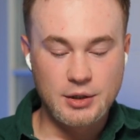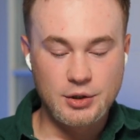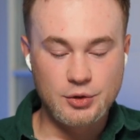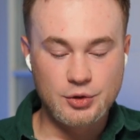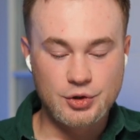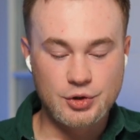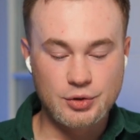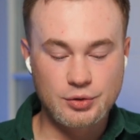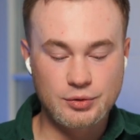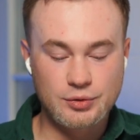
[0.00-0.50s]

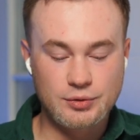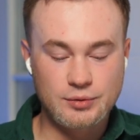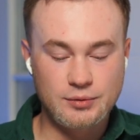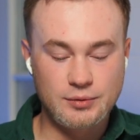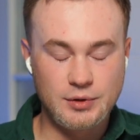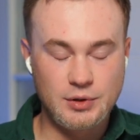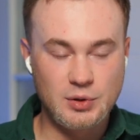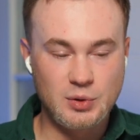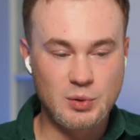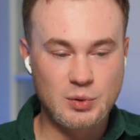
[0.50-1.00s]
you should
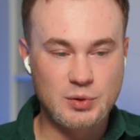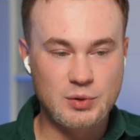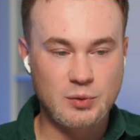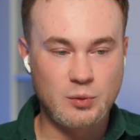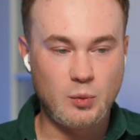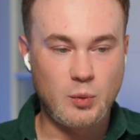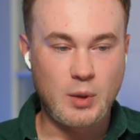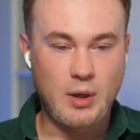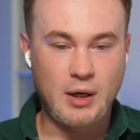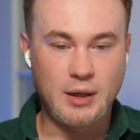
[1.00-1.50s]

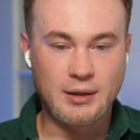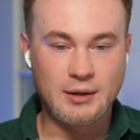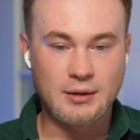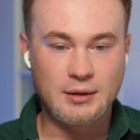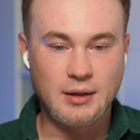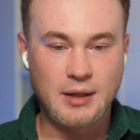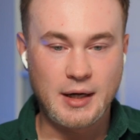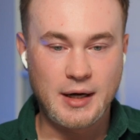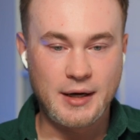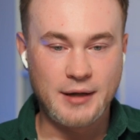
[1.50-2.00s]
use
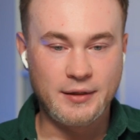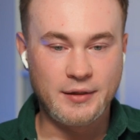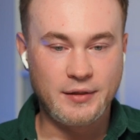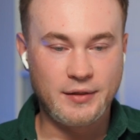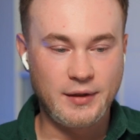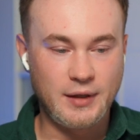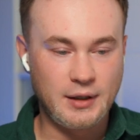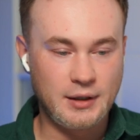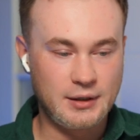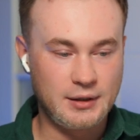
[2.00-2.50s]
one
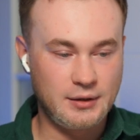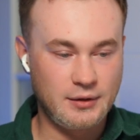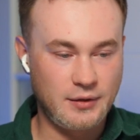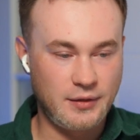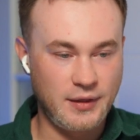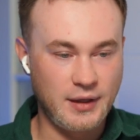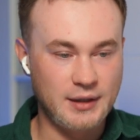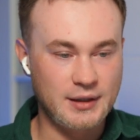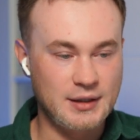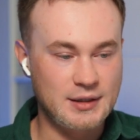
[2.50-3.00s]
line
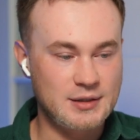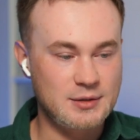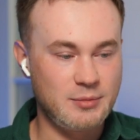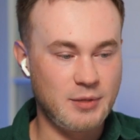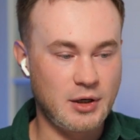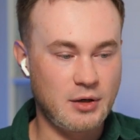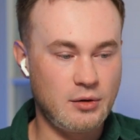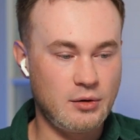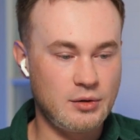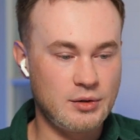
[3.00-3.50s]
thickness
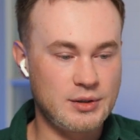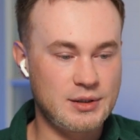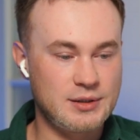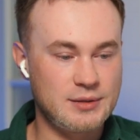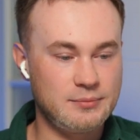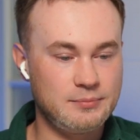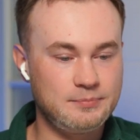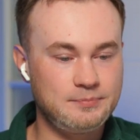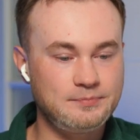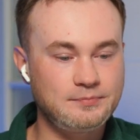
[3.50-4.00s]

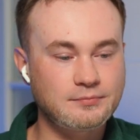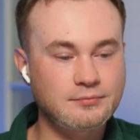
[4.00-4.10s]
because